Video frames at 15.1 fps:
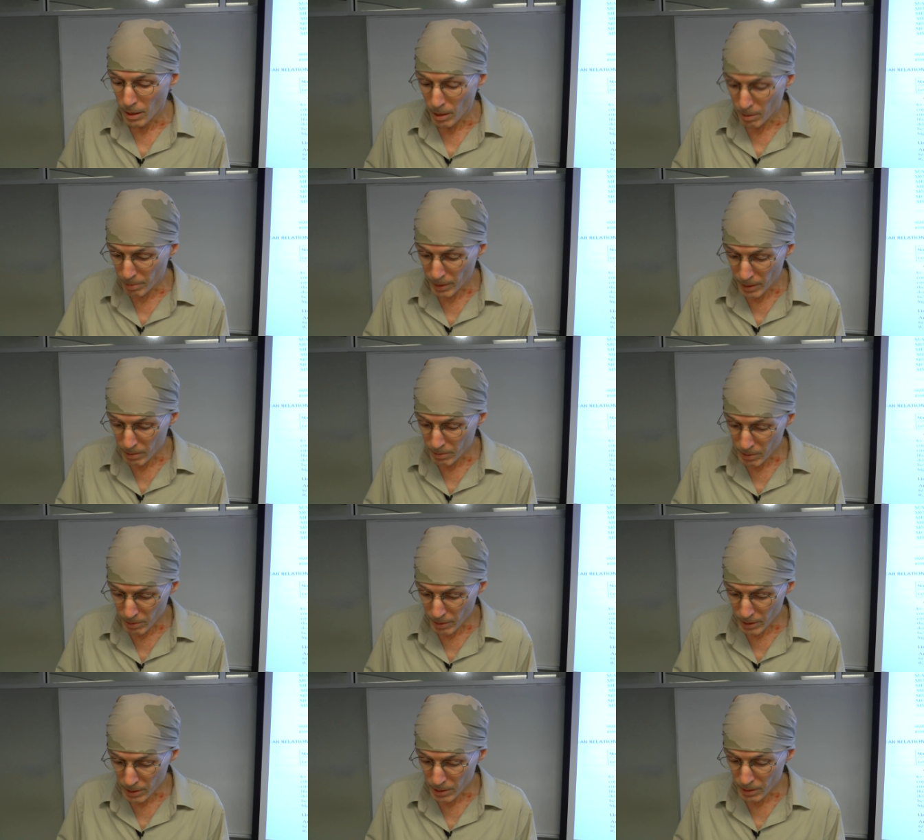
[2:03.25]
Applied
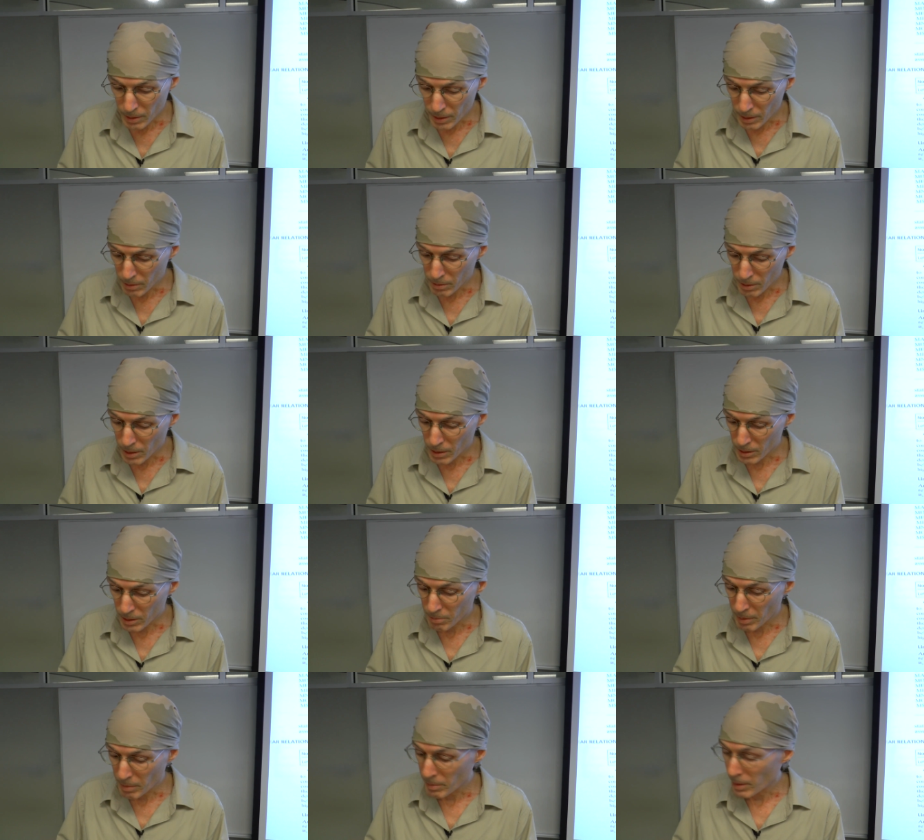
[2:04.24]
Regression, an
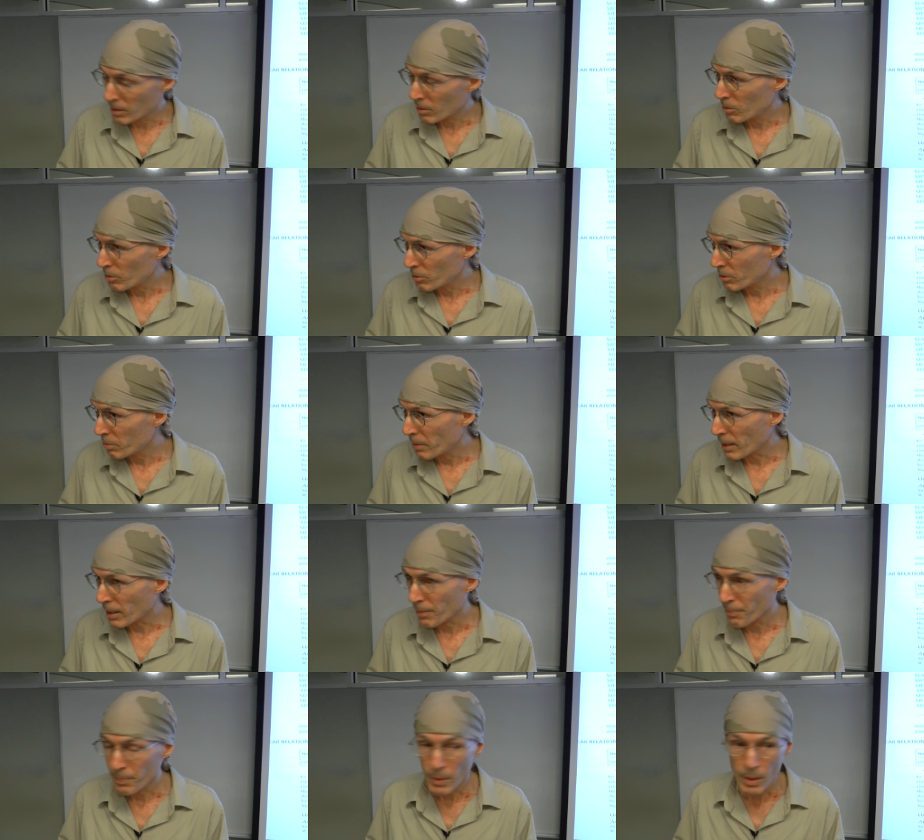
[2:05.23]
introduction by Michael Lewis
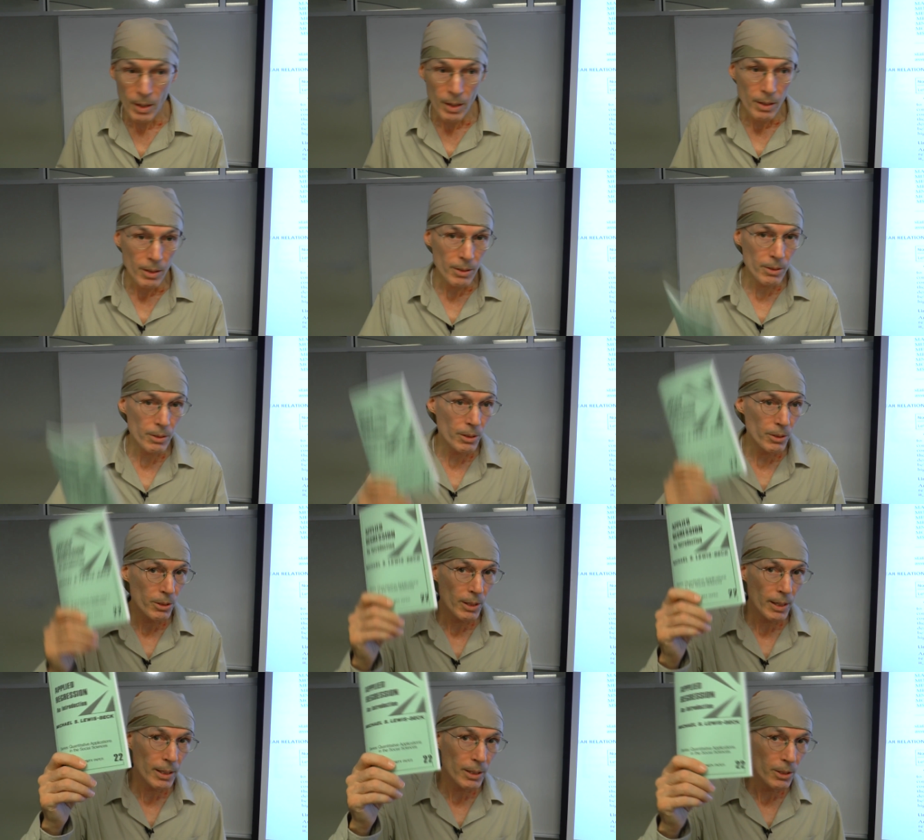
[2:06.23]
Beck. This is the
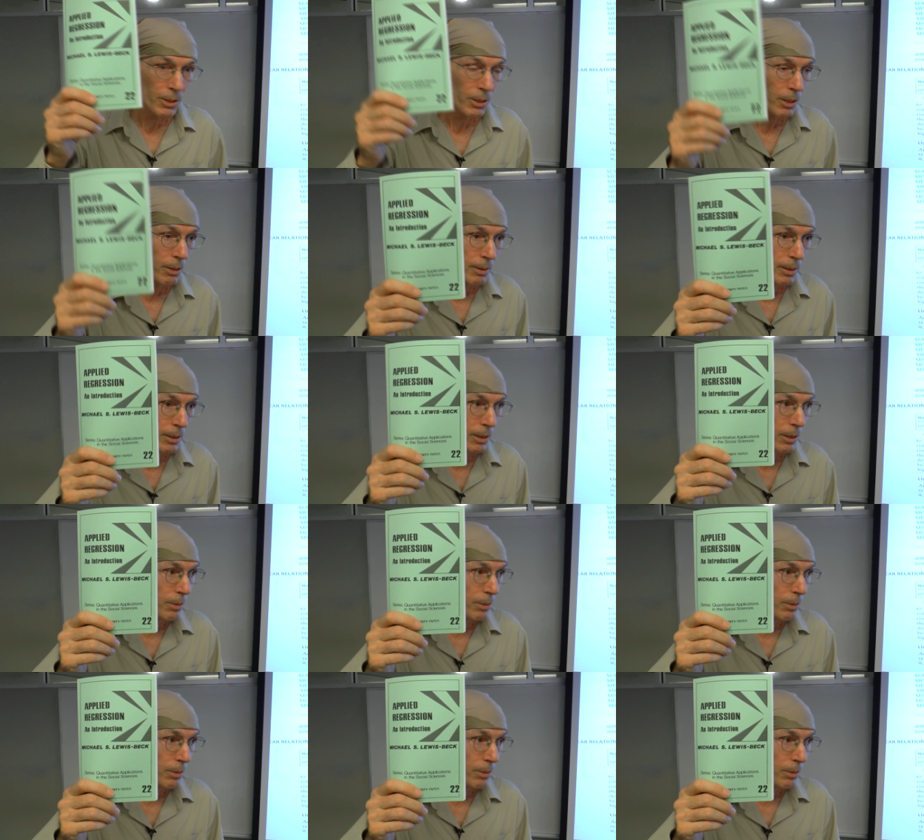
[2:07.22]
SAGE series.